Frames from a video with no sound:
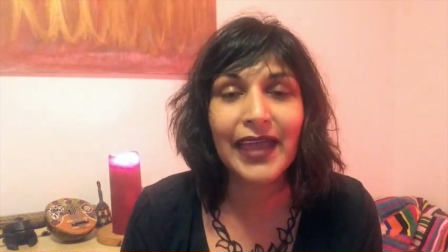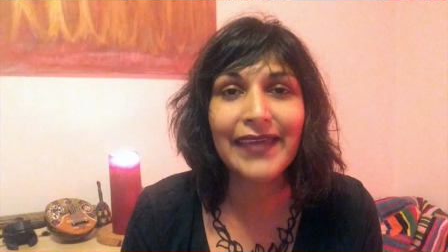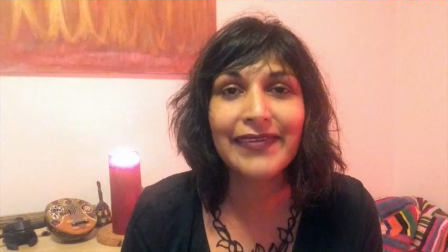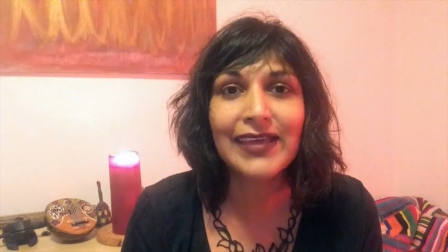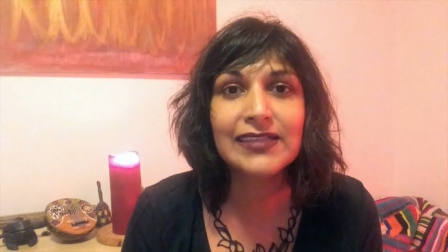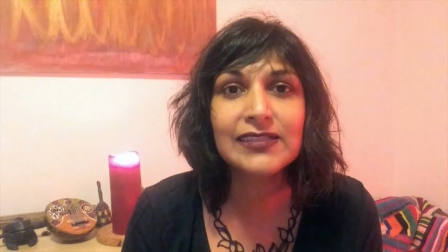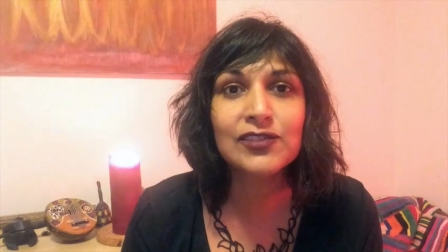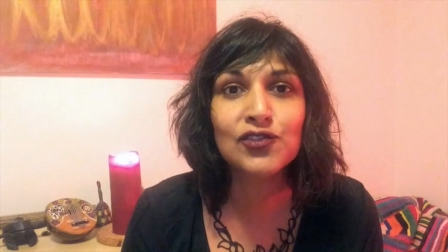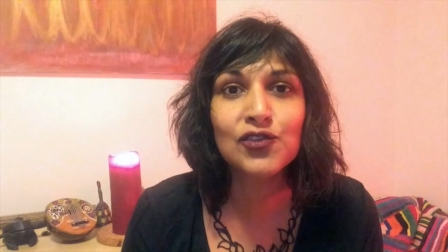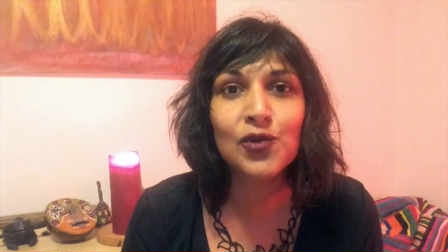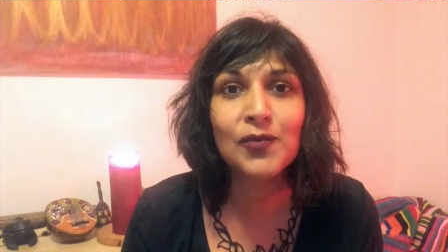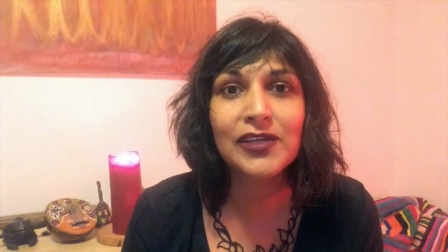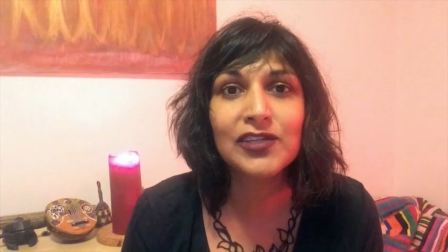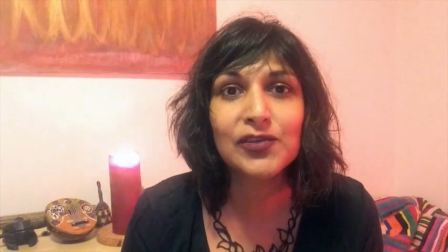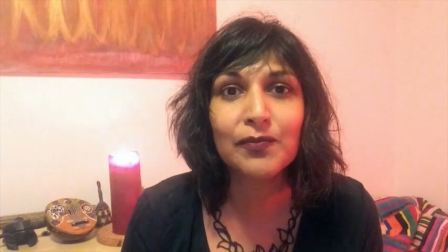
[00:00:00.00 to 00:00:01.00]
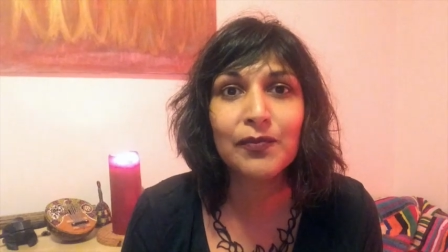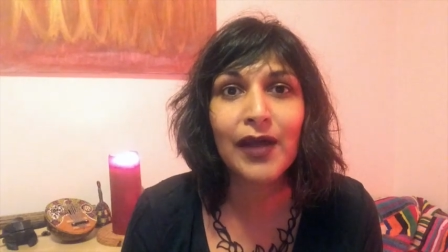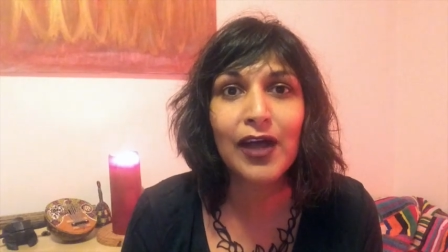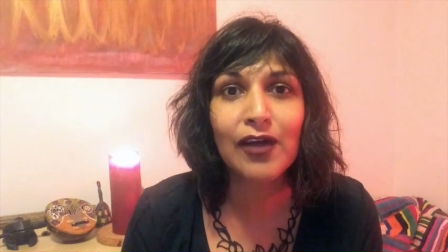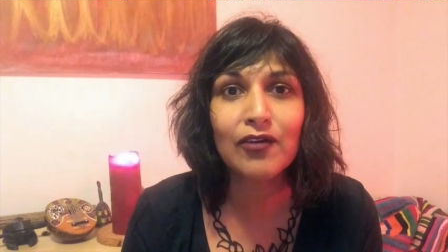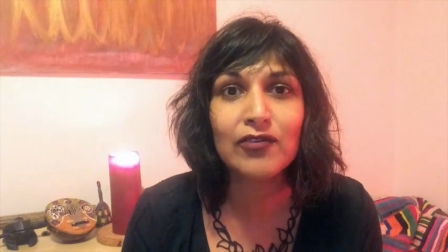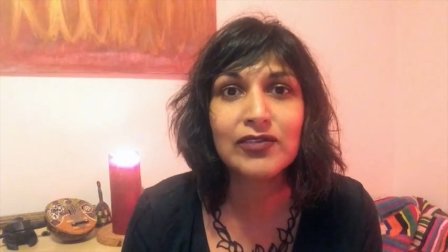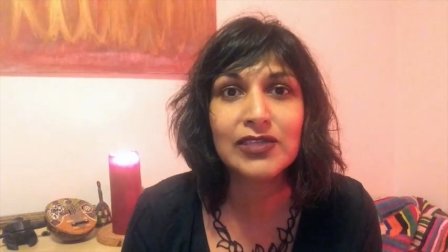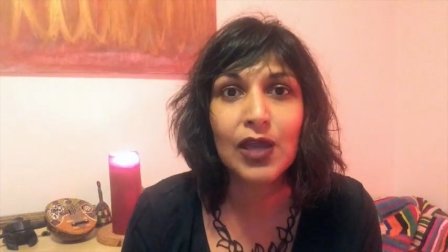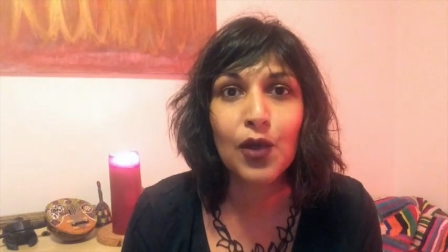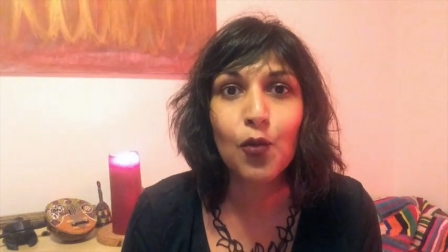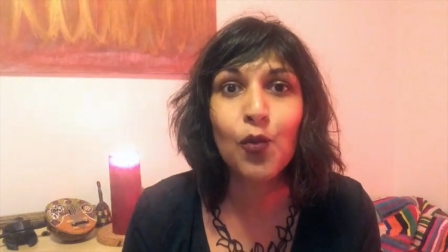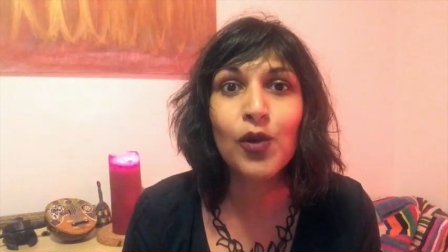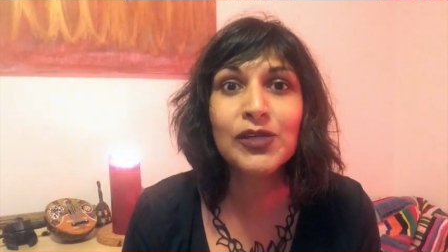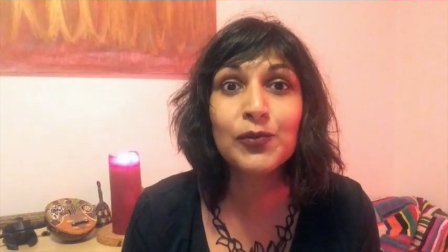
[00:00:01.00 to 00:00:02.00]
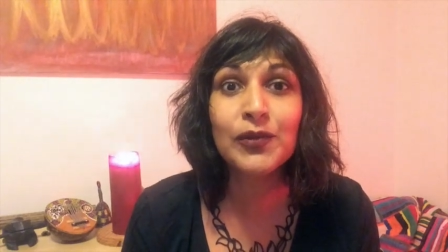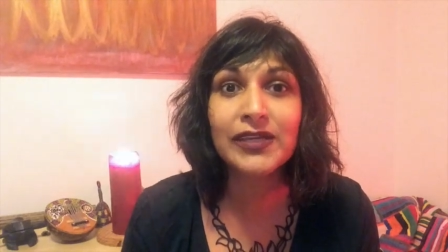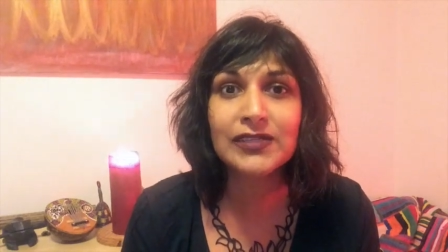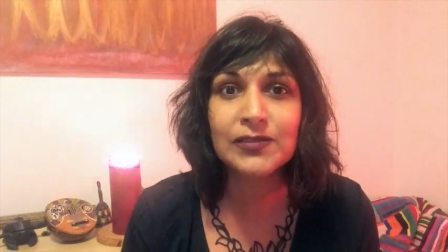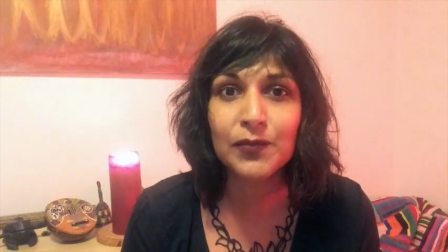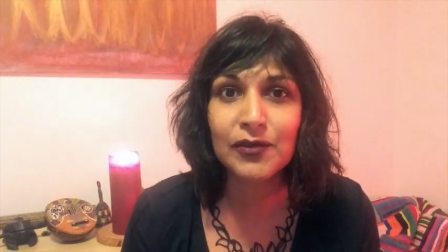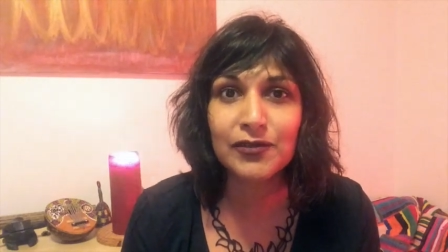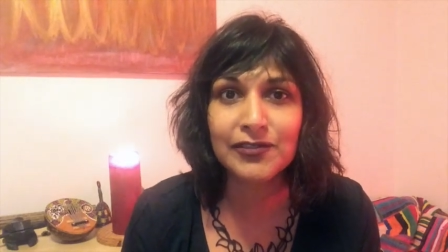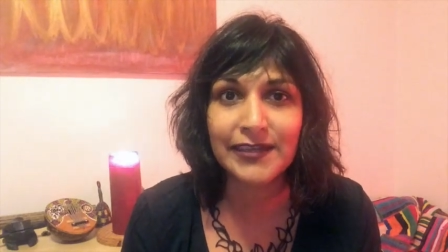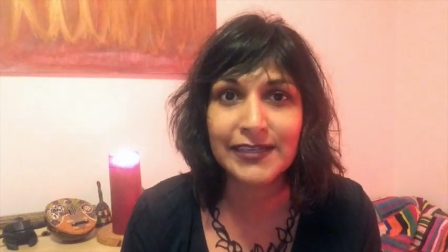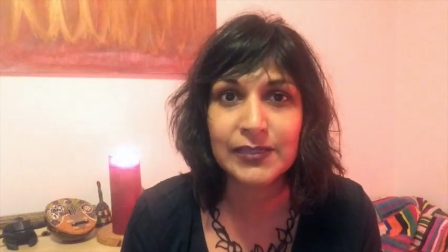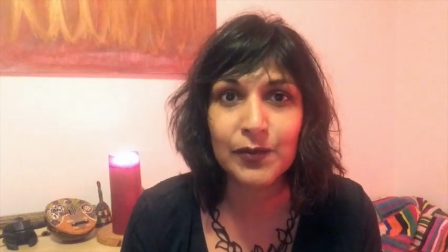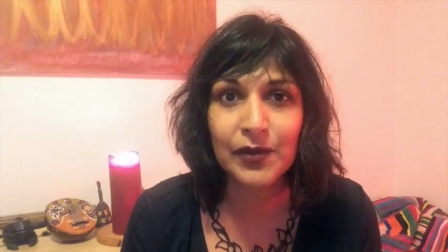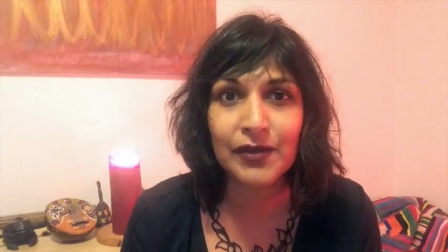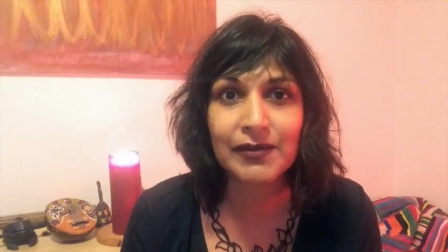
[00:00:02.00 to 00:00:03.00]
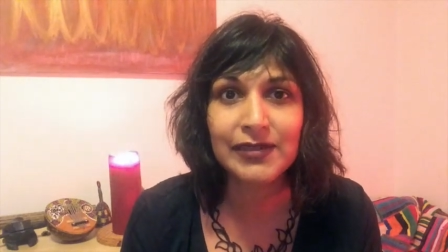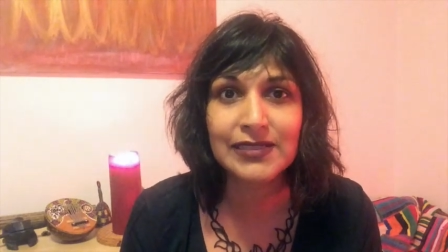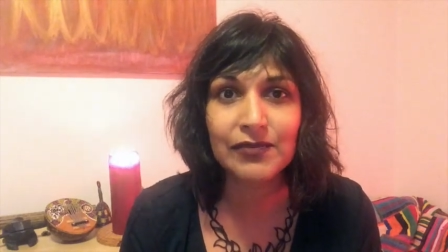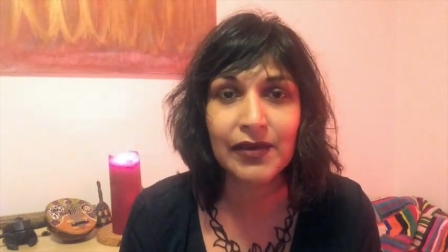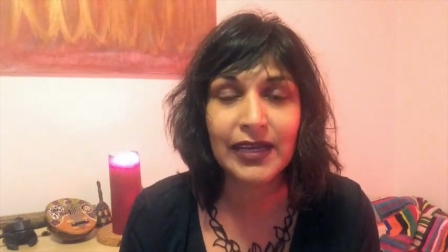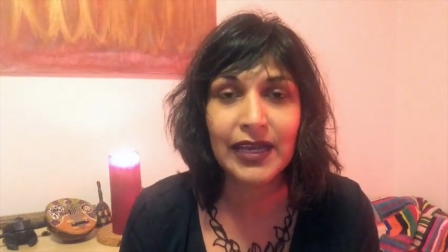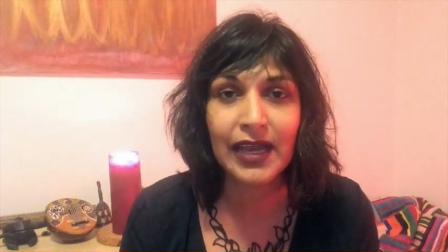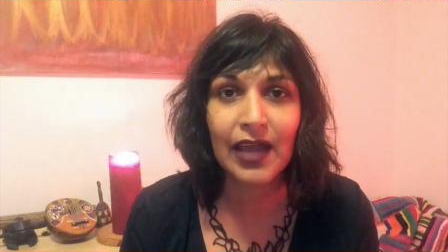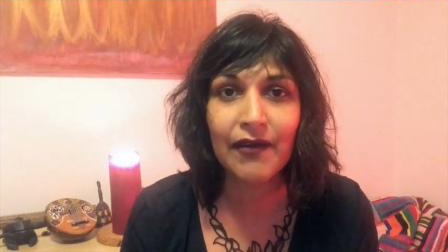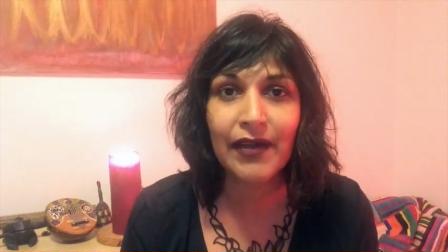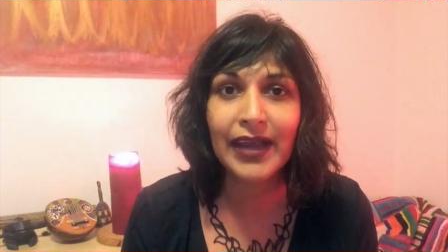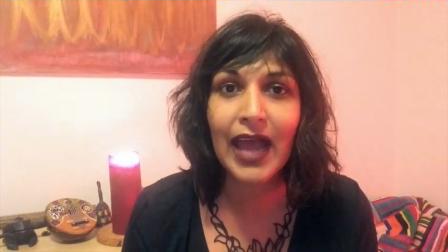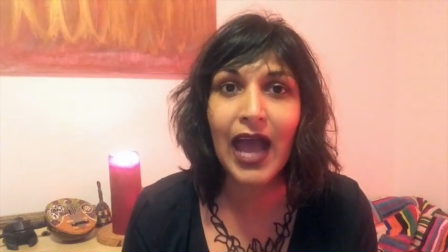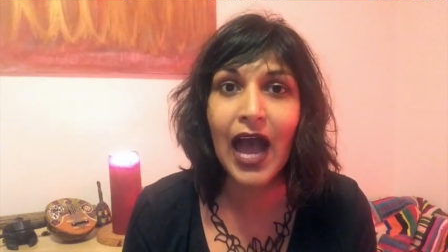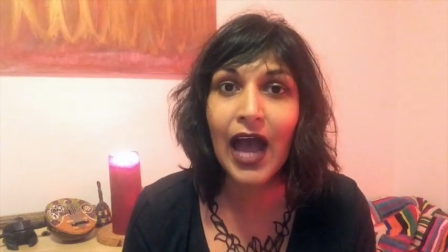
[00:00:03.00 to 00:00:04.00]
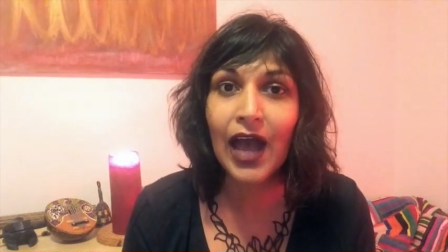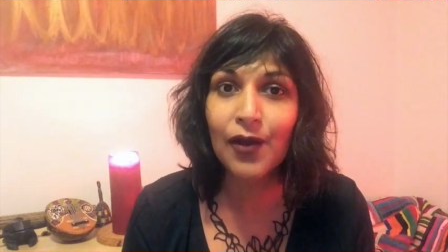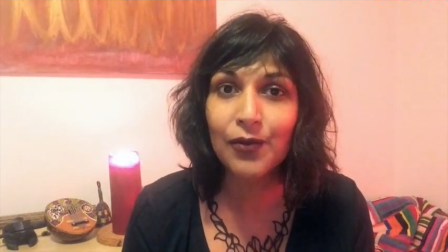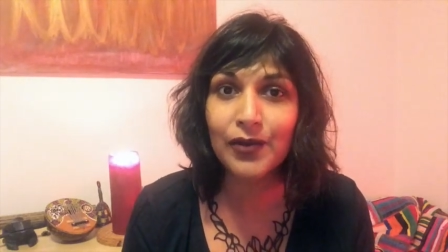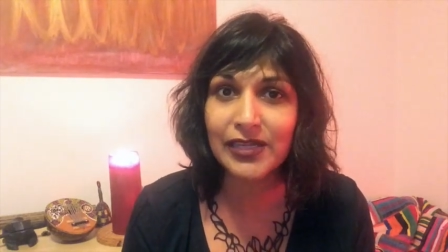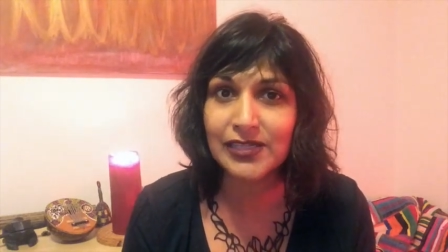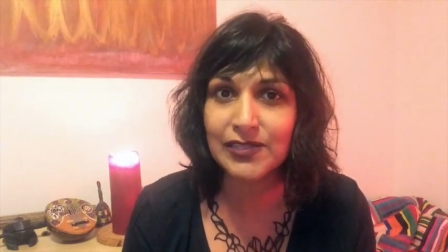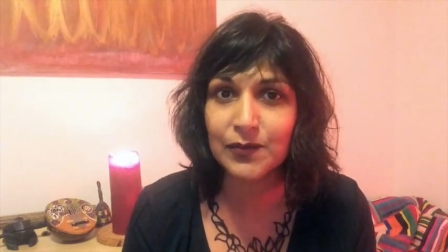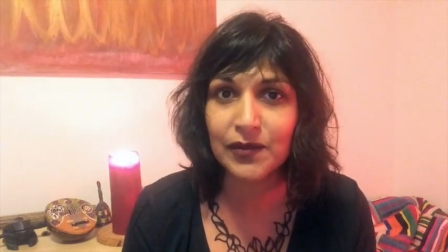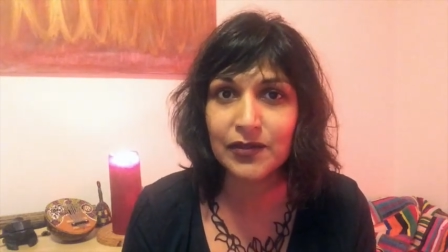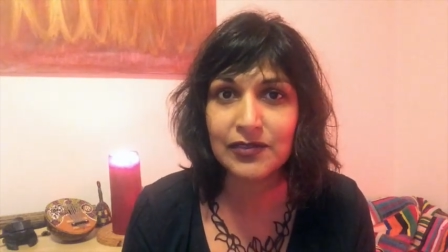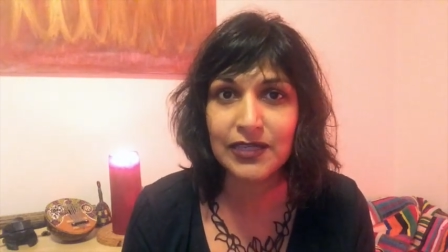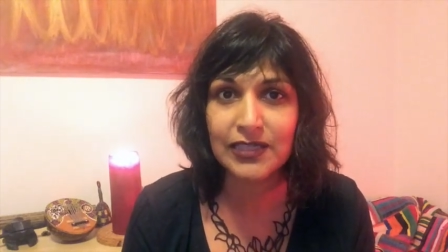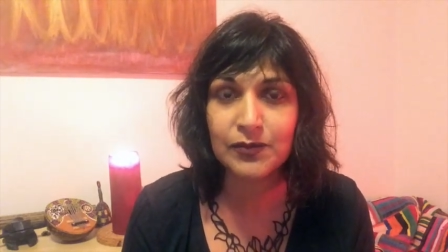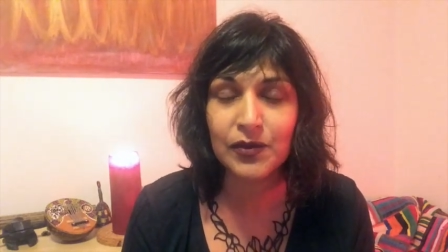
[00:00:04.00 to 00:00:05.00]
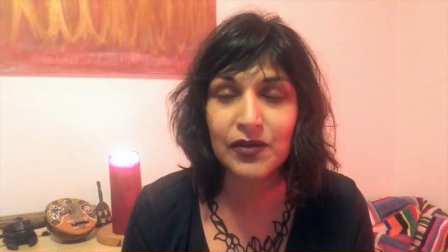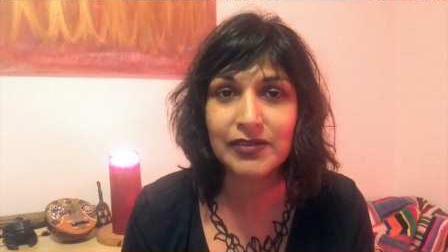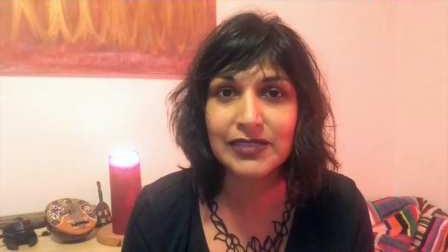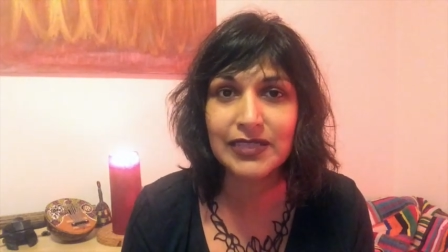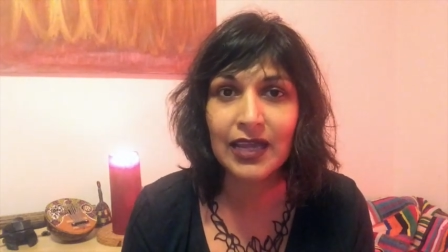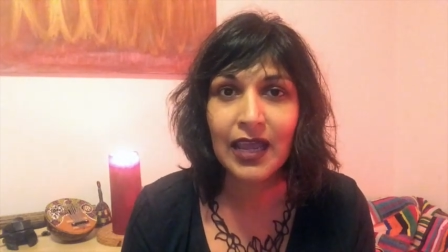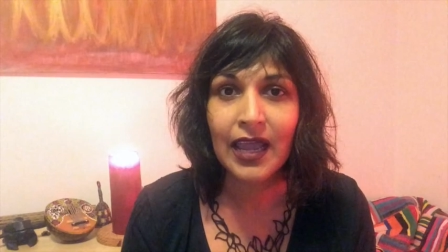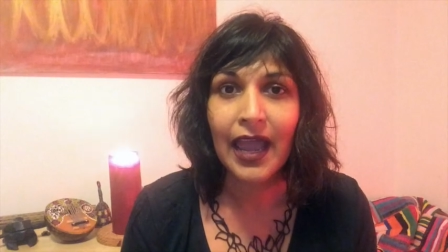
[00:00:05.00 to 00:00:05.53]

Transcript: and that's so much about what we are supposed to experience right now and how we are supposed to experience it